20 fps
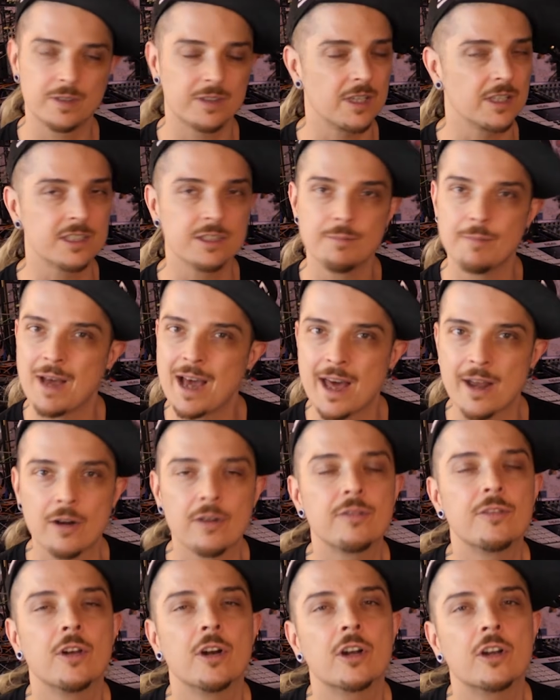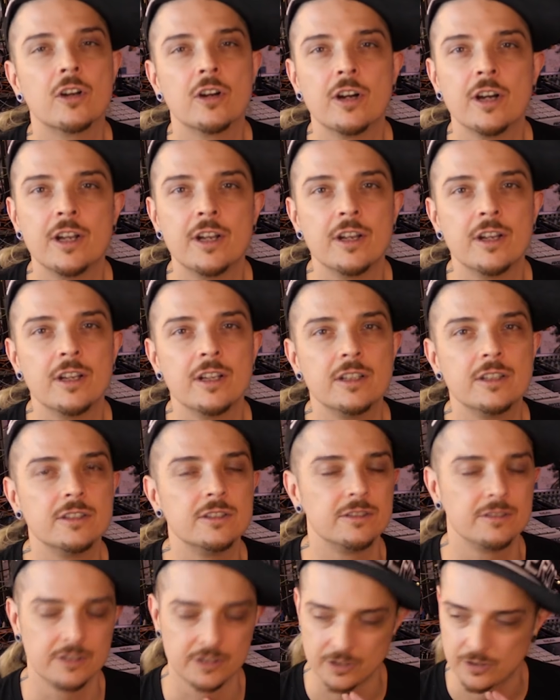Doesn't matter if they're good.
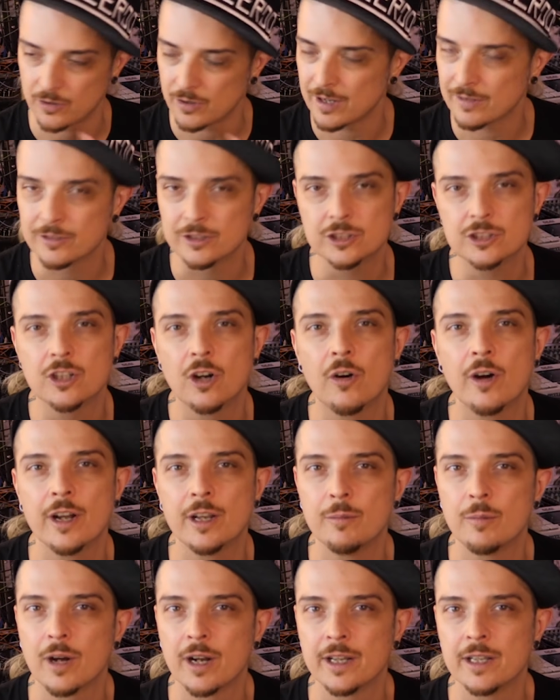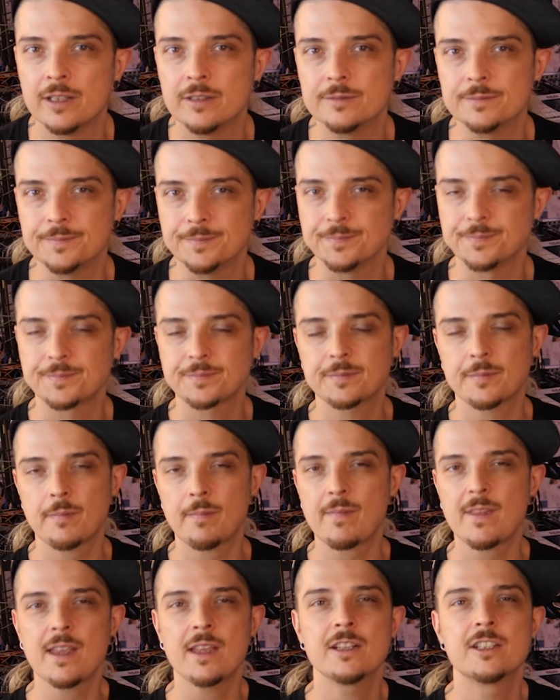You don't have to show anybody.
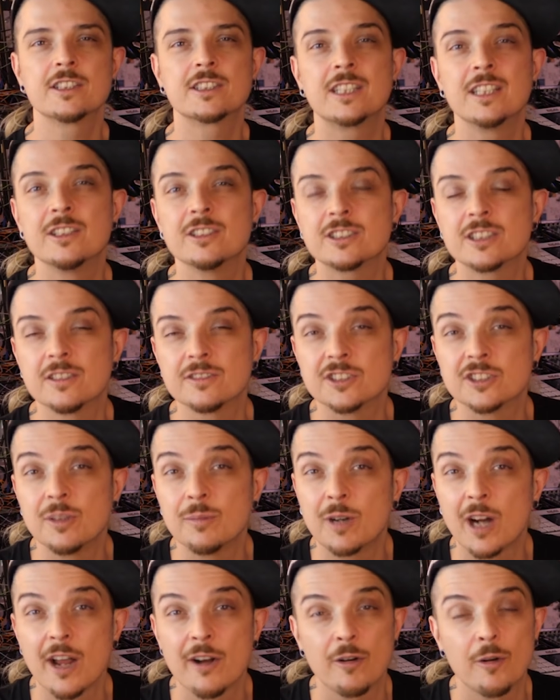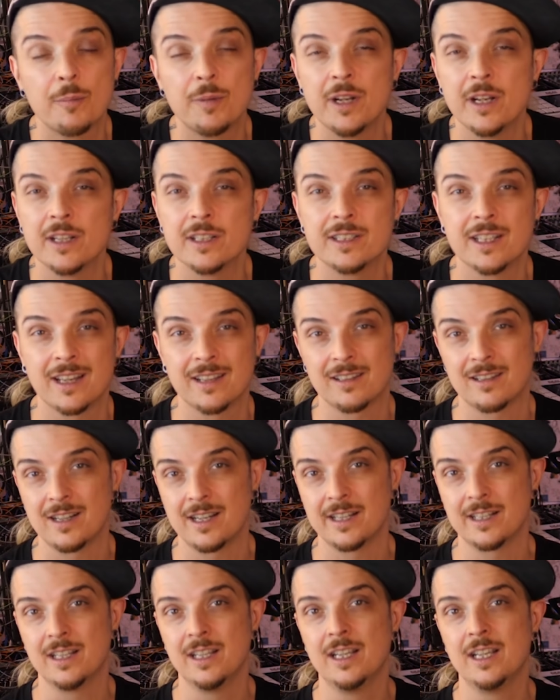Just get yourself some kind of repeating
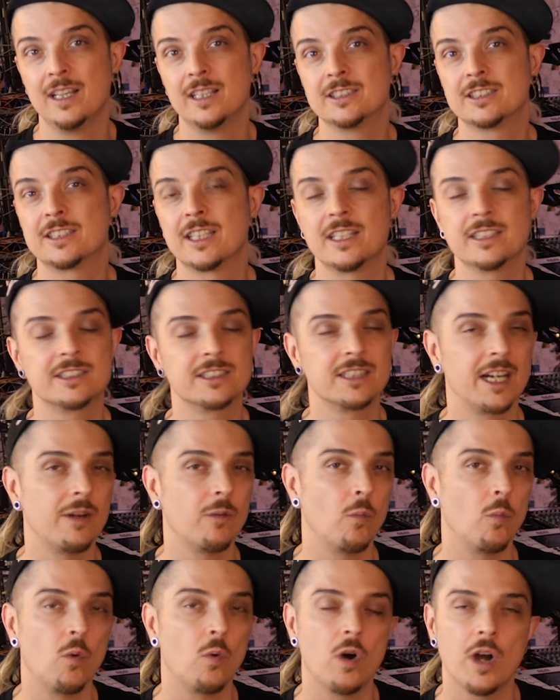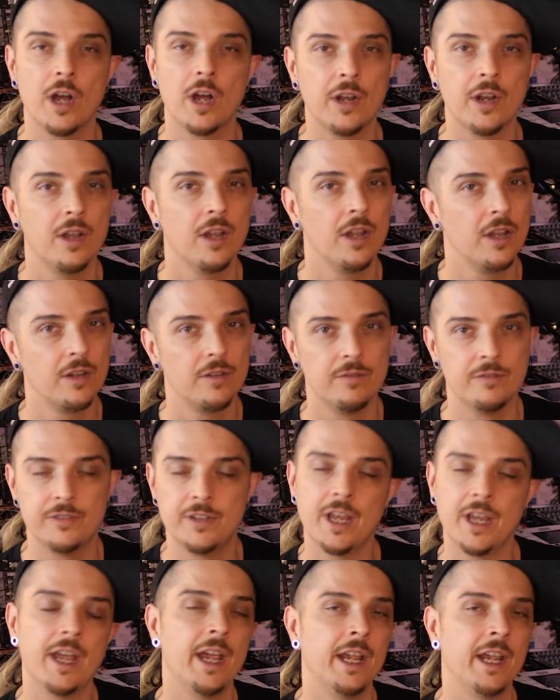deadline. Set aside one
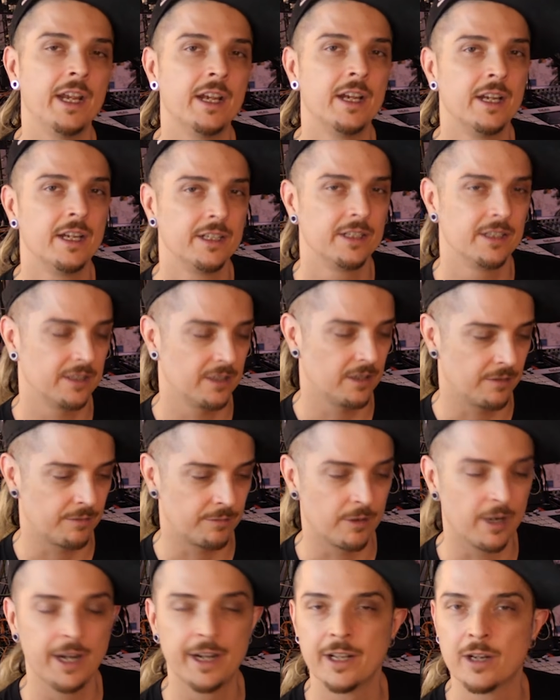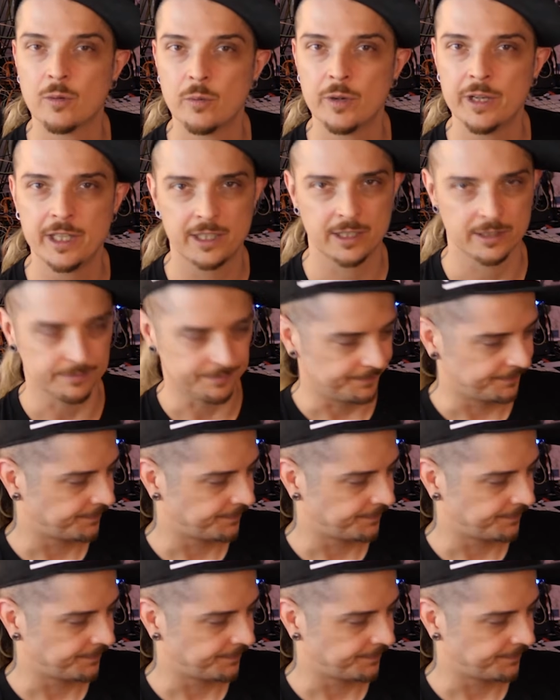day of writing a week,